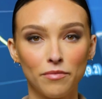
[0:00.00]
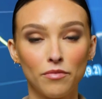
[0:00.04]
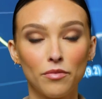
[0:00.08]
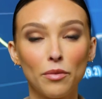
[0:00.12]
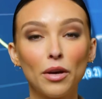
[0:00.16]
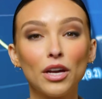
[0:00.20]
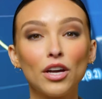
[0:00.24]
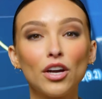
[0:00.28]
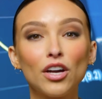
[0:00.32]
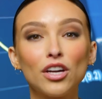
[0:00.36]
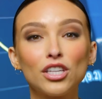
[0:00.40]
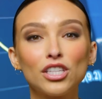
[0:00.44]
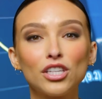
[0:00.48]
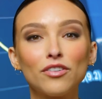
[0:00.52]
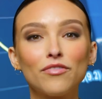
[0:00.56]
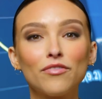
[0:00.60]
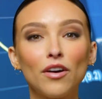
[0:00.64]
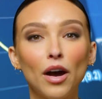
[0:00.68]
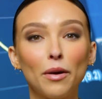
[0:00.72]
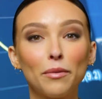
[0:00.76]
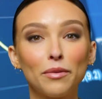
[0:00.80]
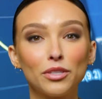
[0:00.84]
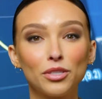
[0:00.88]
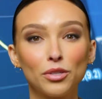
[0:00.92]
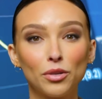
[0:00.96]
Recursion
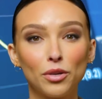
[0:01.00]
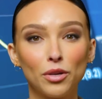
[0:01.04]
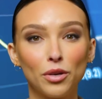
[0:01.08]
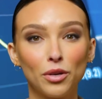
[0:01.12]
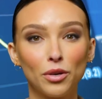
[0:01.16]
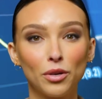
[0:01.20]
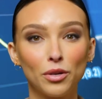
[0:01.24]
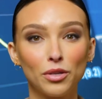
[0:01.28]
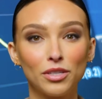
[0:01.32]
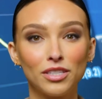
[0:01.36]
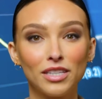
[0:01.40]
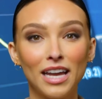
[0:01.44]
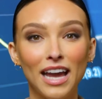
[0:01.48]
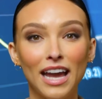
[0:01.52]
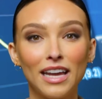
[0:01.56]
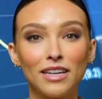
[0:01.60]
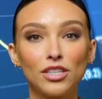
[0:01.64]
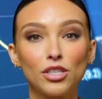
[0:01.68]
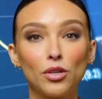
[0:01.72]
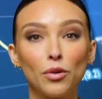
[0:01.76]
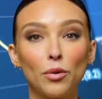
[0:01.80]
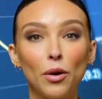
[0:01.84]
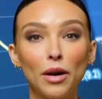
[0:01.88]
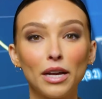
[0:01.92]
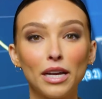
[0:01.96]
Pharmaceuticals gained
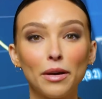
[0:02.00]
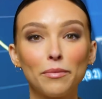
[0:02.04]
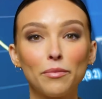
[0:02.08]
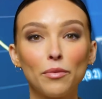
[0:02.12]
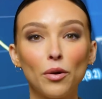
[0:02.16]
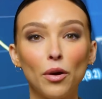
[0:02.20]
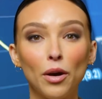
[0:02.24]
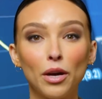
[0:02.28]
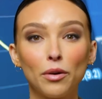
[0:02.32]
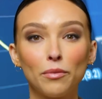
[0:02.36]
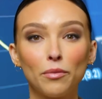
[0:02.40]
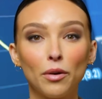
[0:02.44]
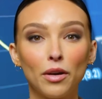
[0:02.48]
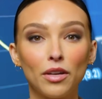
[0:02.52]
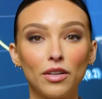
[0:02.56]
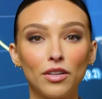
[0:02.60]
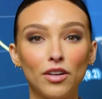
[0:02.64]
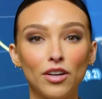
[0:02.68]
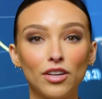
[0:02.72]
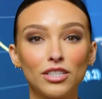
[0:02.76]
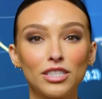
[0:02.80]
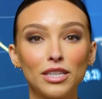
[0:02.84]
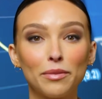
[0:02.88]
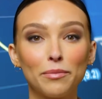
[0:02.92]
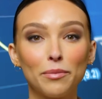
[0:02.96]

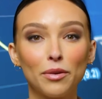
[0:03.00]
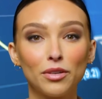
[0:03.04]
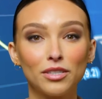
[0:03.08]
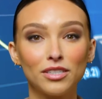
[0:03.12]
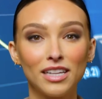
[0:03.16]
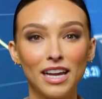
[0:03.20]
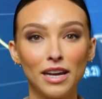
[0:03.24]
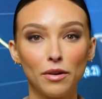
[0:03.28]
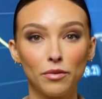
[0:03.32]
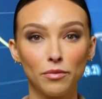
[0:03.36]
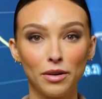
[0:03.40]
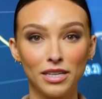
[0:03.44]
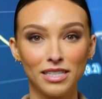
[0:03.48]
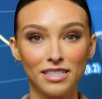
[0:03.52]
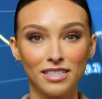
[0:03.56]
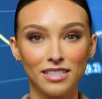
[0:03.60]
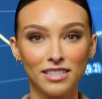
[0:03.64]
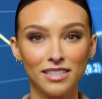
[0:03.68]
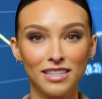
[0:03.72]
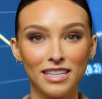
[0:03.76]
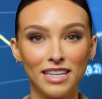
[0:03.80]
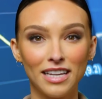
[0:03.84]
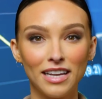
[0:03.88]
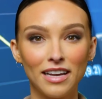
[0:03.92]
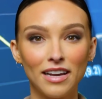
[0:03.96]
20.13%
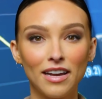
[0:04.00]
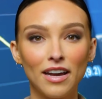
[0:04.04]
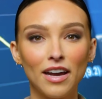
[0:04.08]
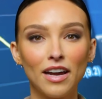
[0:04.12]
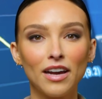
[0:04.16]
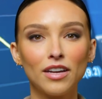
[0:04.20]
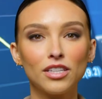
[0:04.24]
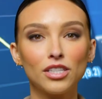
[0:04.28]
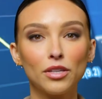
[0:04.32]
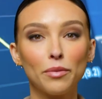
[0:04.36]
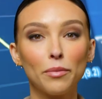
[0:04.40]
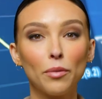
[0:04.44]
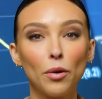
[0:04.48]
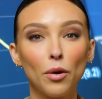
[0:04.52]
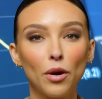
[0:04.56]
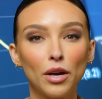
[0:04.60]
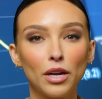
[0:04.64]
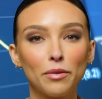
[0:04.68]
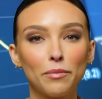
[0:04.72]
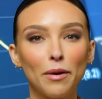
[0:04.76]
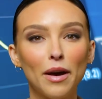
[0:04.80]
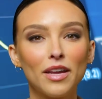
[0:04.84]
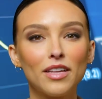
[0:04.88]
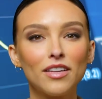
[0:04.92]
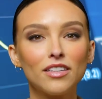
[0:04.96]
recently,
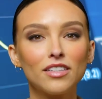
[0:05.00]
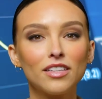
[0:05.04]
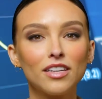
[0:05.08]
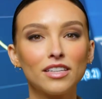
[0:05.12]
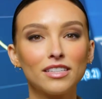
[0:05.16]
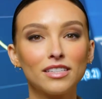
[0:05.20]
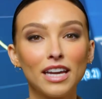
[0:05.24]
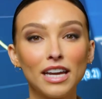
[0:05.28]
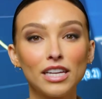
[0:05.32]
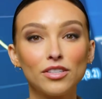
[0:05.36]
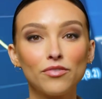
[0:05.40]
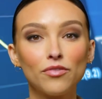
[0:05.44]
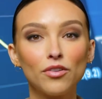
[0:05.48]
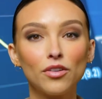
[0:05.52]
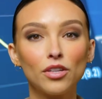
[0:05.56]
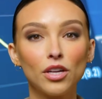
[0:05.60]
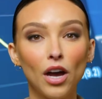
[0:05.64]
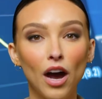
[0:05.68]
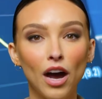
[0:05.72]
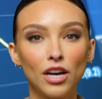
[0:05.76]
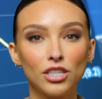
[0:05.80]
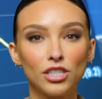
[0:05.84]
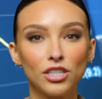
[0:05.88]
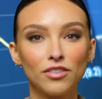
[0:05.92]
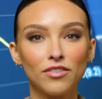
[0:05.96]
supported by the successful
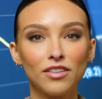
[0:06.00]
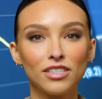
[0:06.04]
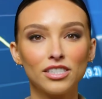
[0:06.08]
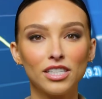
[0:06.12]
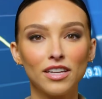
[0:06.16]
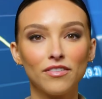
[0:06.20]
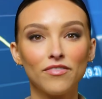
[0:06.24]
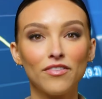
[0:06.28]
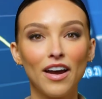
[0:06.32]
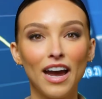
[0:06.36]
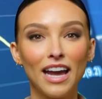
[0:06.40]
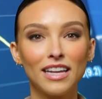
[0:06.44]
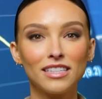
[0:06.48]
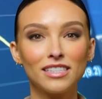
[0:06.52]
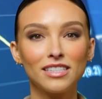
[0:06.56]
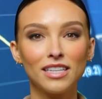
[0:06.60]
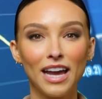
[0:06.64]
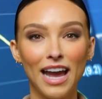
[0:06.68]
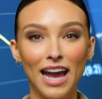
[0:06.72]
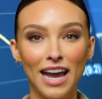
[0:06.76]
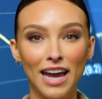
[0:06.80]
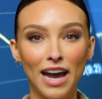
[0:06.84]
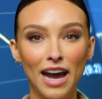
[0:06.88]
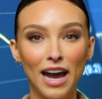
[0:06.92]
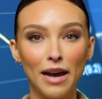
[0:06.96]
launch of its advanced
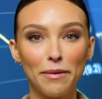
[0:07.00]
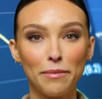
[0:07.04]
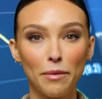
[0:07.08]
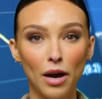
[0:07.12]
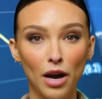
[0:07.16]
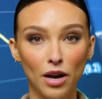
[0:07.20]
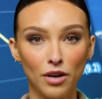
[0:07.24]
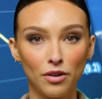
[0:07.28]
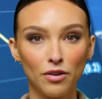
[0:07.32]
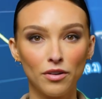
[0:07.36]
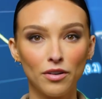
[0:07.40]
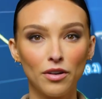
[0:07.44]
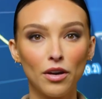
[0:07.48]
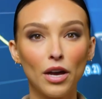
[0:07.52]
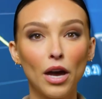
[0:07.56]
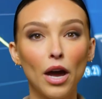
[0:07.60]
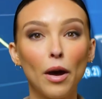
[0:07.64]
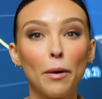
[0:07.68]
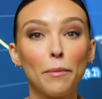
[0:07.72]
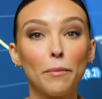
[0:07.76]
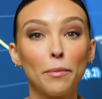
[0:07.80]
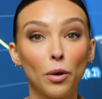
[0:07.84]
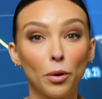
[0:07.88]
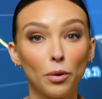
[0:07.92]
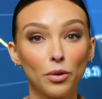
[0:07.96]
AI model,
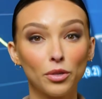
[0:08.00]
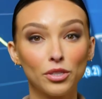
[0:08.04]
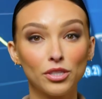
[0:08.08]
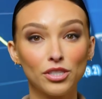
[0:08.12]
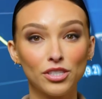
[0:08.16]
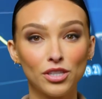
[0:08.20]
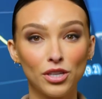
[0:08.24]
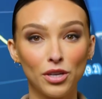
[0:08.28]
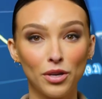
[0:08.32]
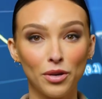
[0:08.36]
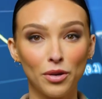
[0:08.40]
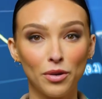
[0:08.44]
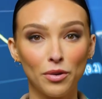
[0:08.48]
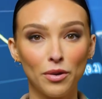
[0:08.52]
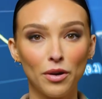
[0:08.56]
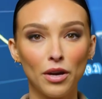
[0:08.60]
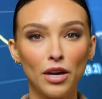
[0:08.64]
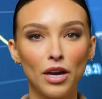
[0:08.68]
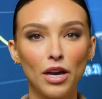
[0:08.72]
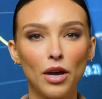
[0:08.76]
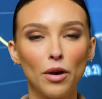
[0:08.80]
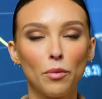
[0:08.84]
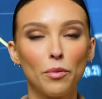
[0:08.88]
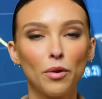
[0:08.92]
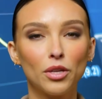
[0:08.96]
Boltz-2,
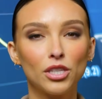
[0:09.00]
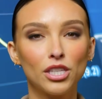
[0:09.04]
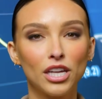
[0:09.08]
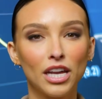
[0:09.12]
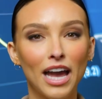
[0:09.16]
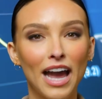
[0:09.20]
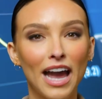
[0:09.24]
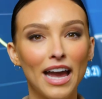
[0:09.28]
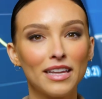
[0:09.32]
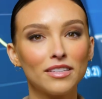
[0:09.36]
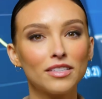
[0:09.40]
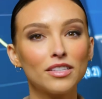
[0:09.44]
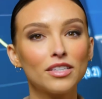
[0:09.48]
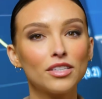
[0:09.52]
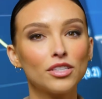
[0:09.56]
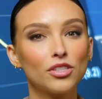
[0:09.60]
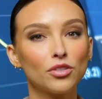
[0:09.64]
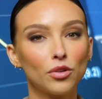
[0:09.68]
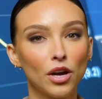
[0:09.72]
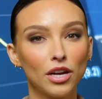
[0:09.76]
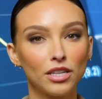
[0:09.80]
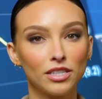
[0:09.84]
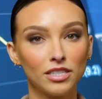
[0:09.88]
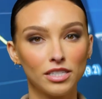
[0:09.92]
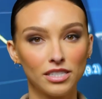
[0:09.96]
which enhances
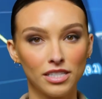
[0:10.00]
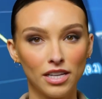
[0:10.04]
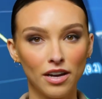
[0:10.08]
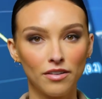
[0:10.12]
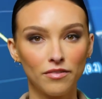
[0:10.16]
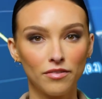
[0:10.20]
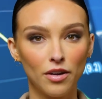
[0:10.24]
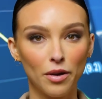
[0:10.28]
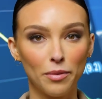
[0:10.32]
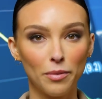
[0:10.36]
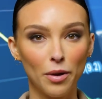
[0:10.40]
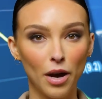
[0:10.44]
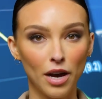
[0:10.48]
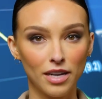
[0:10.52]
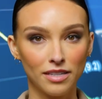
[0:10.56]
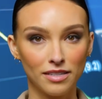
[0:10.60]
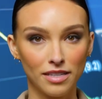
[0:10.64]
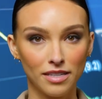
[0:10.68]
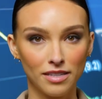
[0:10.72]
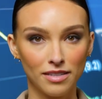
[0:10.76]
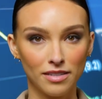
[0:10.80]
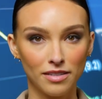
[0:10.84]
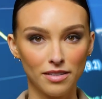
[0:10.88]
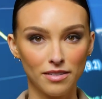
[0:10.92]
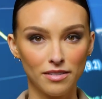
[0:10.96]
drug discovery
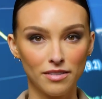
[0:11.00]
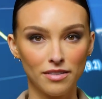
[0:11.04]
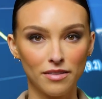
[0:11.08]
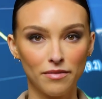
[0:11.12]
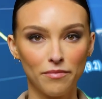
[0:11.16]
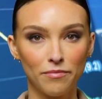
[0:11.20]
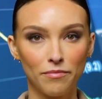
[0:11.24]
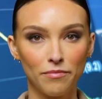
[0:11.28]
processes.